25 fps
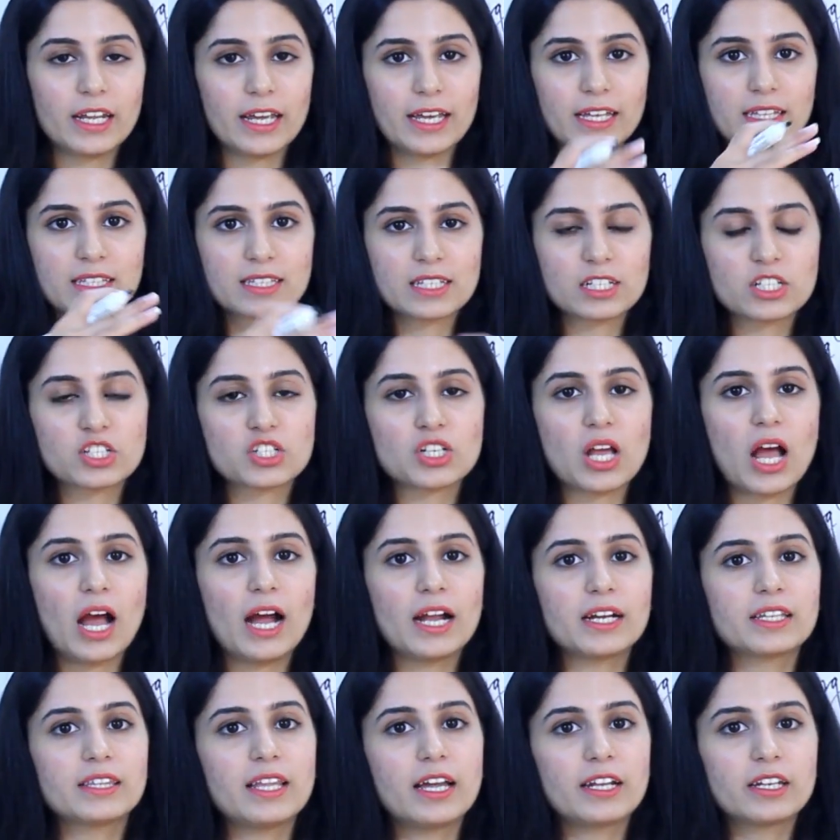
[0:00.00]
It's a
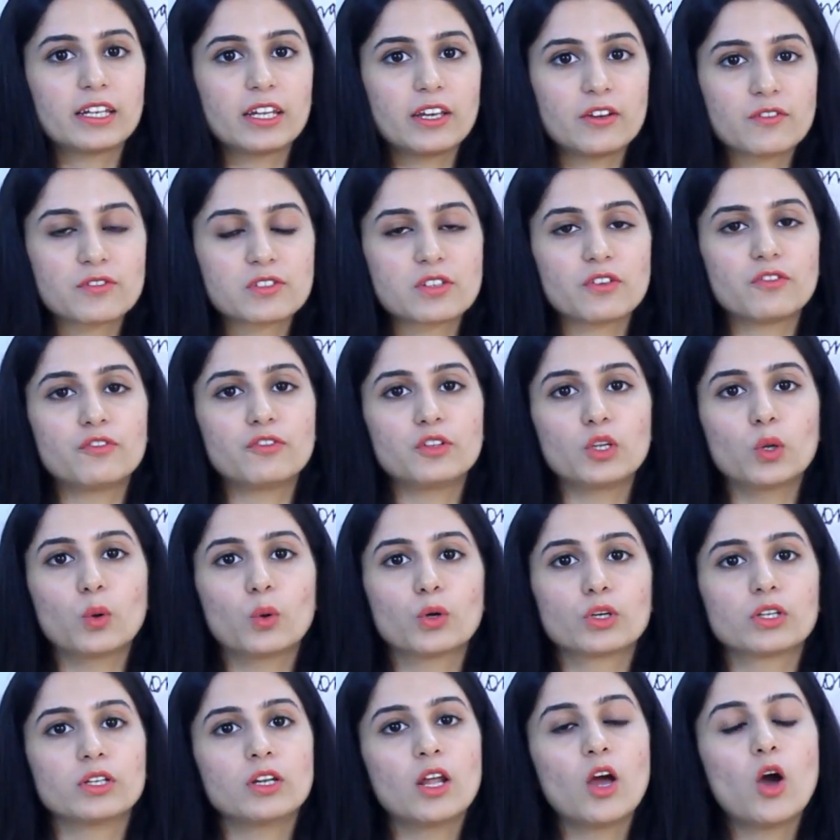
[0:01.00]
chart that gives a
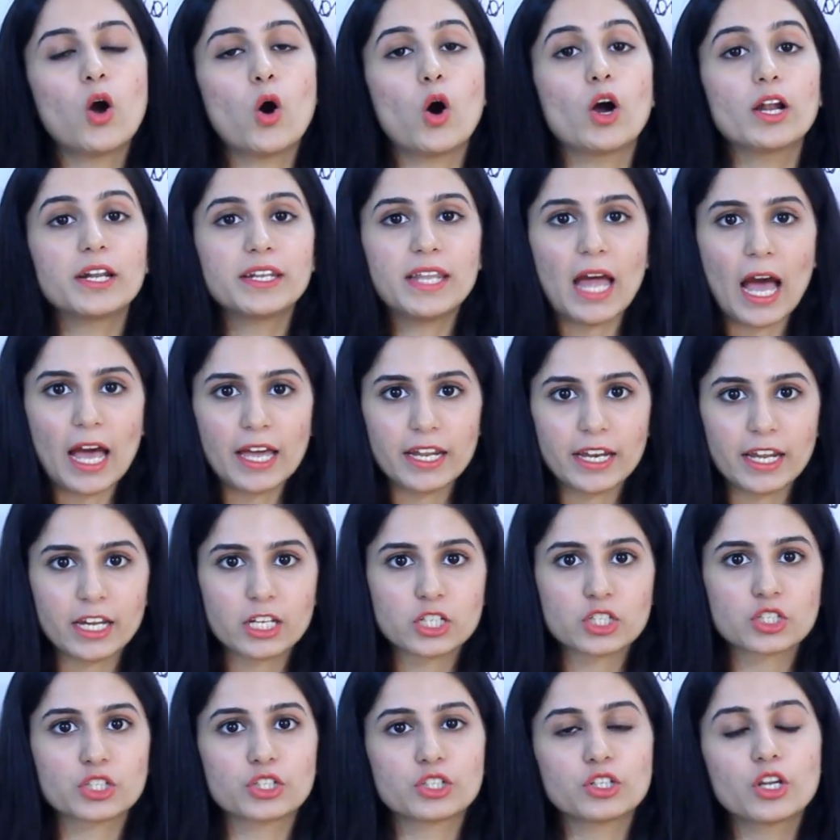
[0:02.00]
flow or
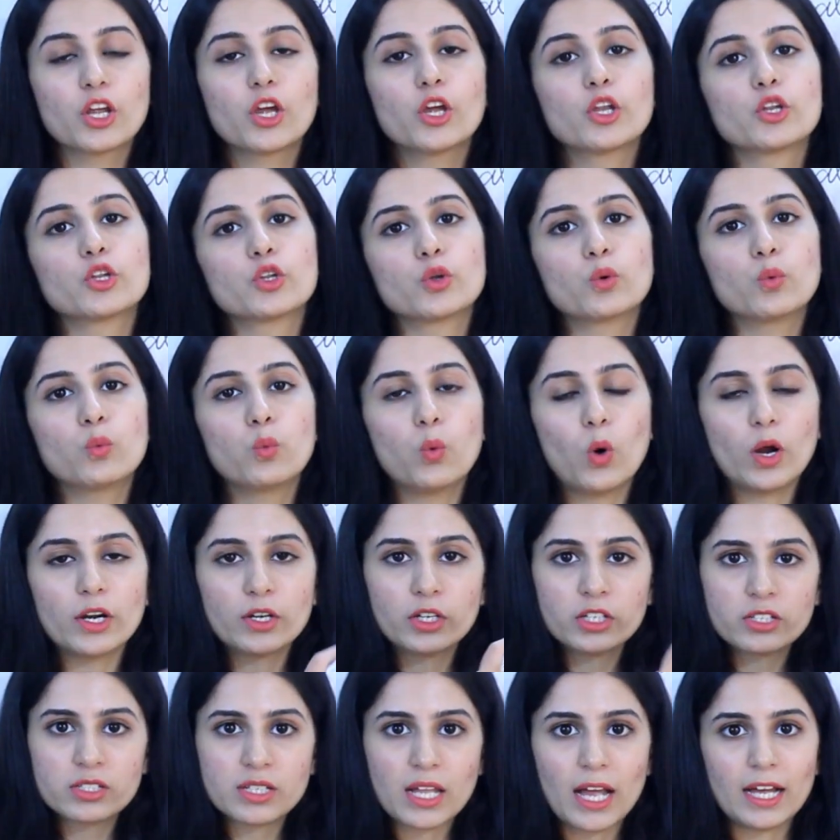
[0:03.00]
direction to what
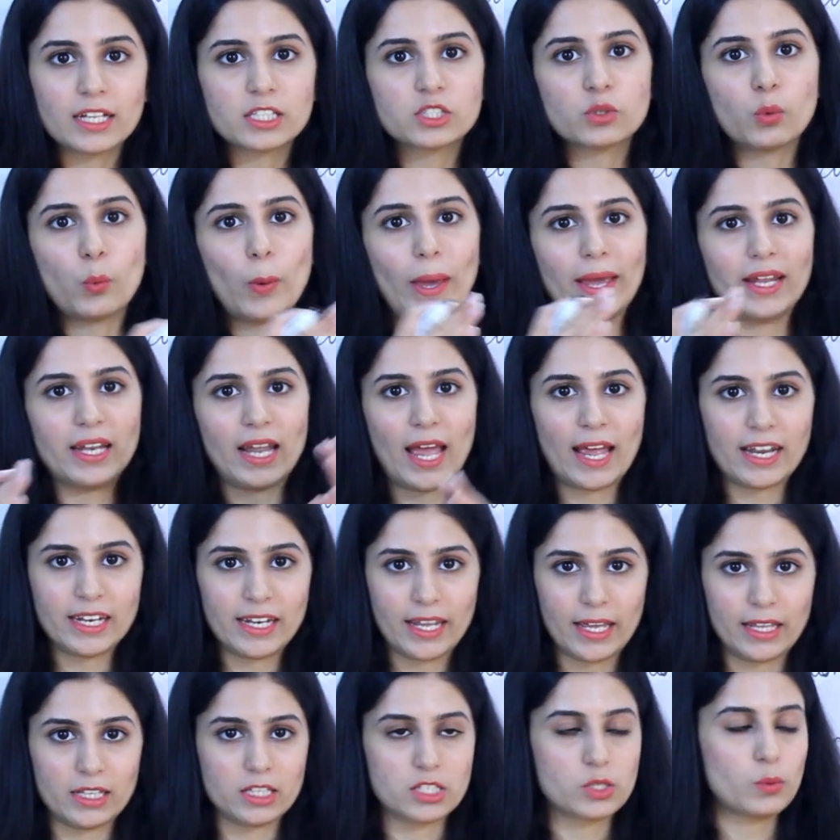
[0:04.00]
starts when and
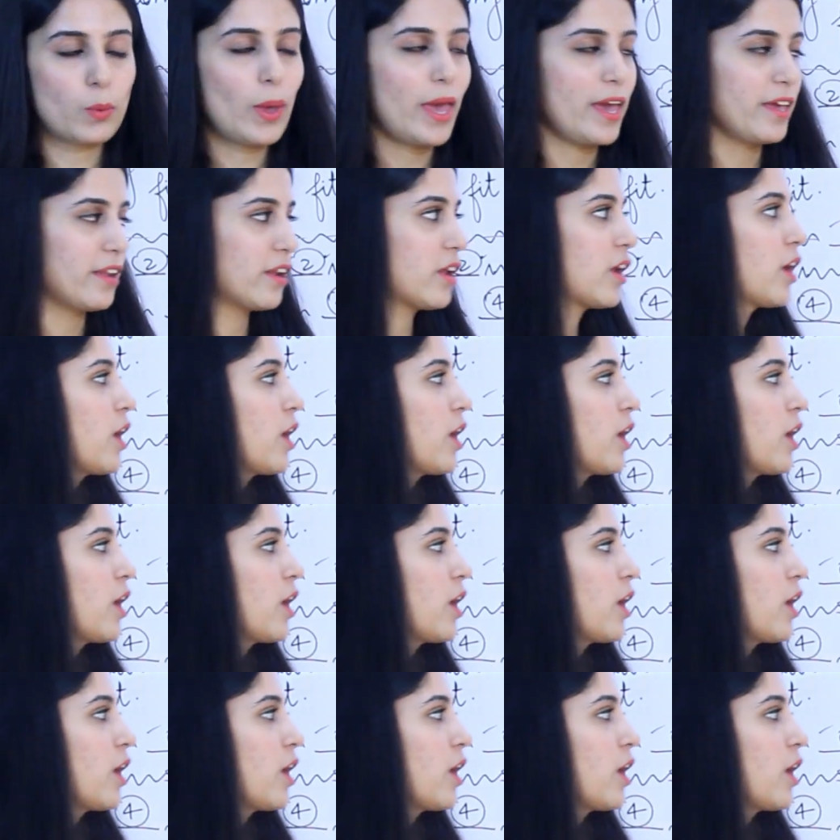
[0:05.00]
ends where.